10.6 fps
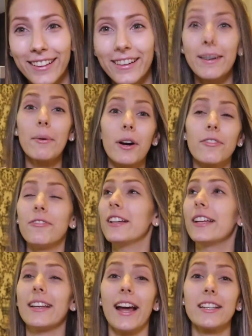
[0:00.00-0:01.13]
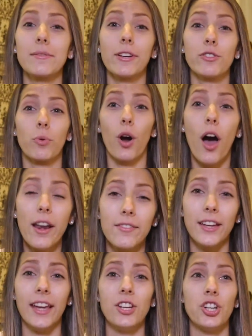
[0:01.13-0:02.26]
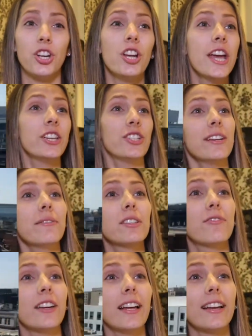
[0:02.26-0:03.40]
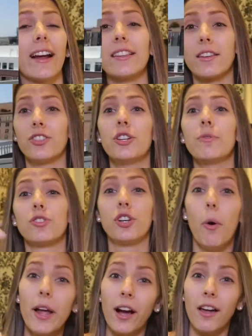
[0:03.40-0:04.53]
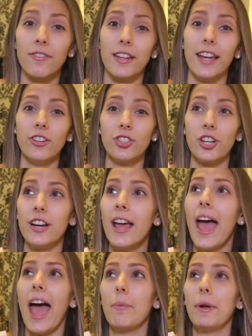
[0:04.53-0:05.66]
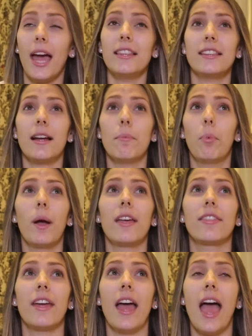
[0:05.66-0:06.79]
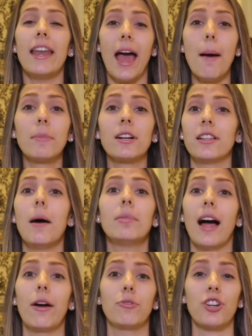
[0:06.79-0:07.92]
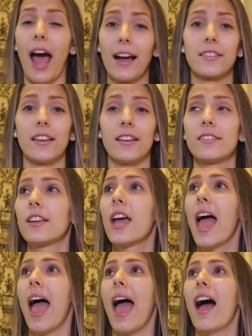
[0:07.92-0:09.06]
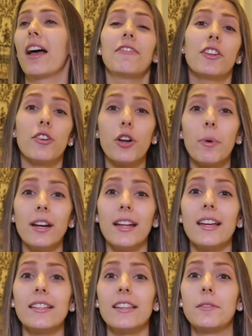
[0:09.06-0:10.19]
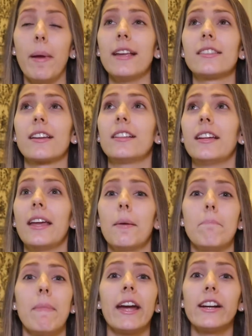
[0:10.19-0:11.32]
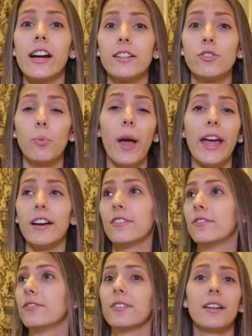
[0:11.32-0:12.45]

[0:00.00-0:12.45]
We were feeling nice because we're on a vacation. She was feeling nice because she was going on vacation. And we ended up with an M Club lounge access. If you don't know what it is, it's basically Marriott's way of